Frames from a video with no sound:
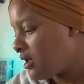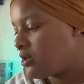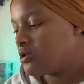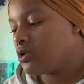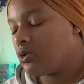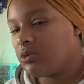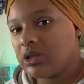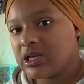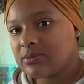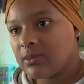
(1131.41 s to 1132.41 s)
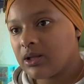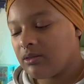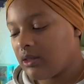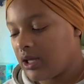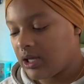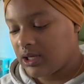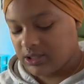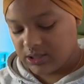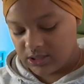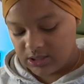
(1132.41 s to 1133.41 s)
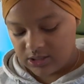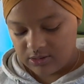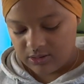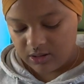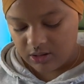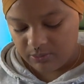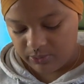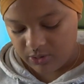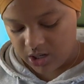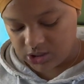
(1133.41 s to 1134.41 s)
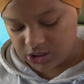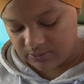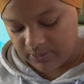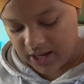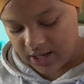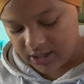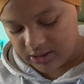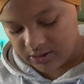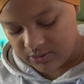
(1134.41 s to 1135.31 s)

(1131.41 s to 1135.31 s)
So this month is a project bag.